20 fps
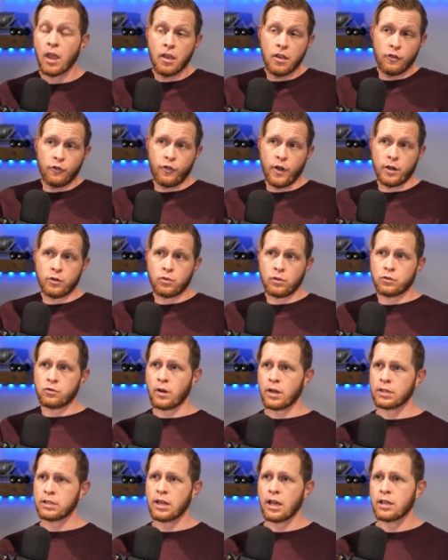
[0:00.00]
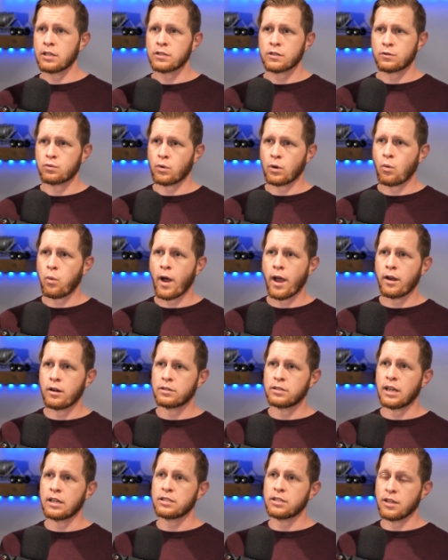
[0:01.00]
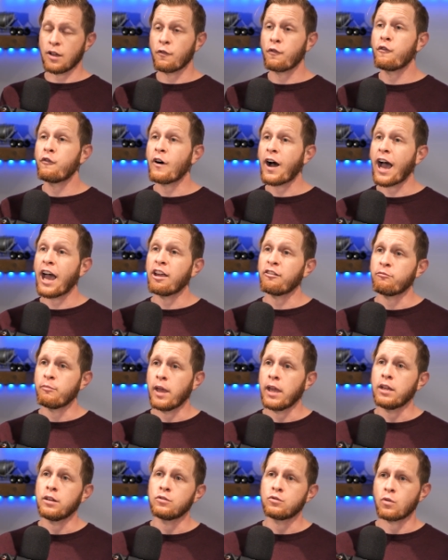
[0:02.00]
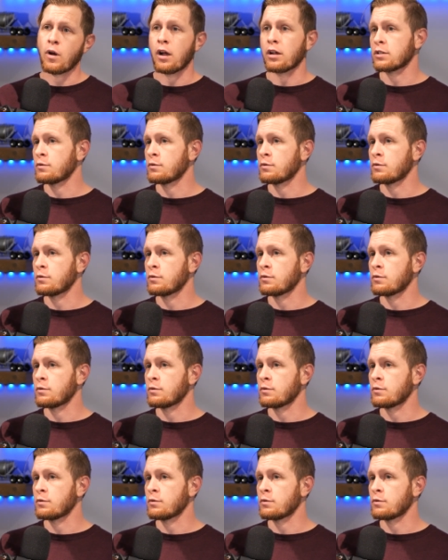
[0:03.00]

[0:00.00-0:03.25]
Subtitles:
Federal drug tests require testing of 5 main drugs: